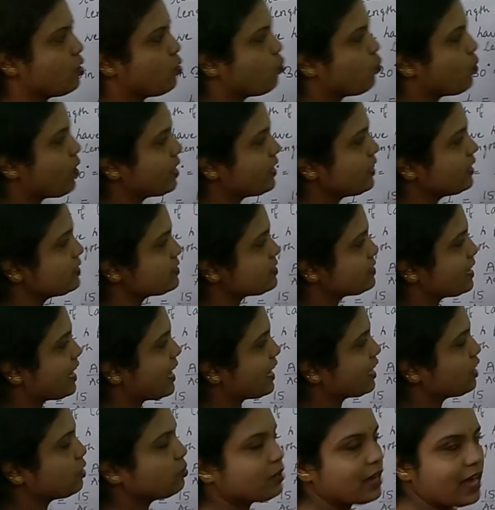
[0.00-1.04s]
One is the
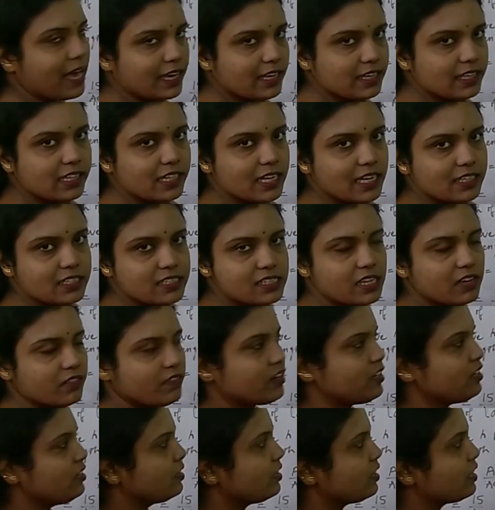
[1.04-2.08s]
acute angle that is
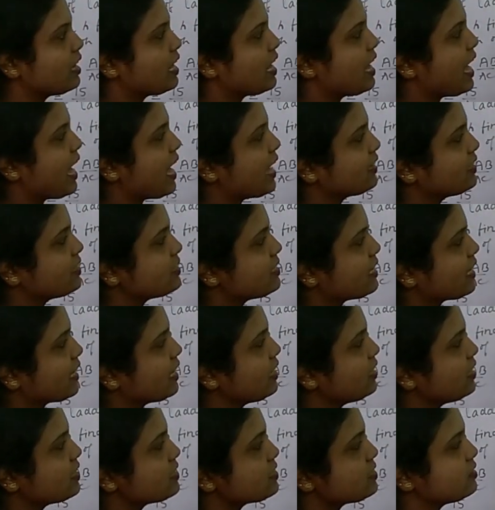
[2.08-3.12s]
given, and the
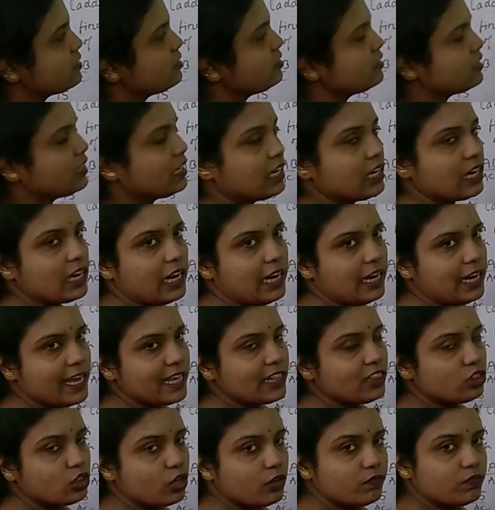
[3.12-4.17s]
second is the
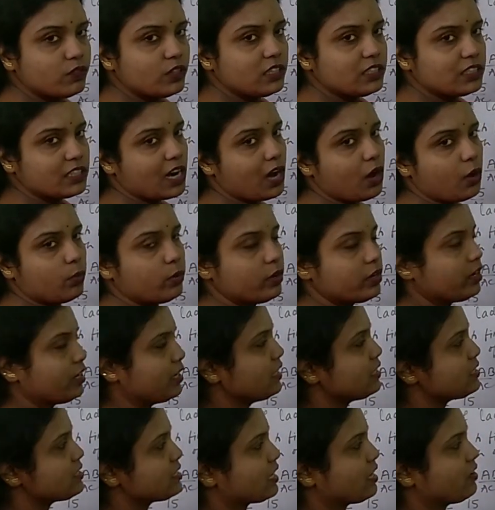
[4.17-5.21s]
length of the tower
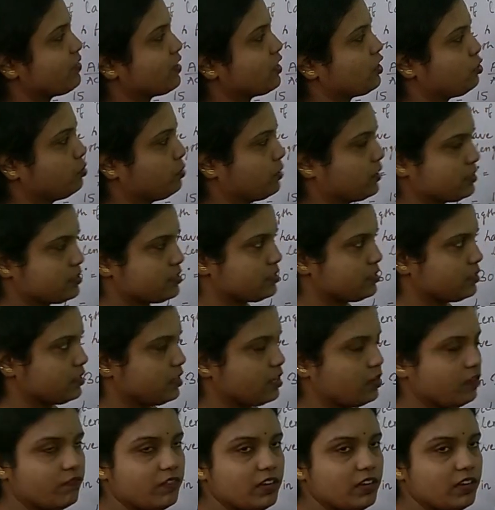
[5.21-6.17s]
is given to us.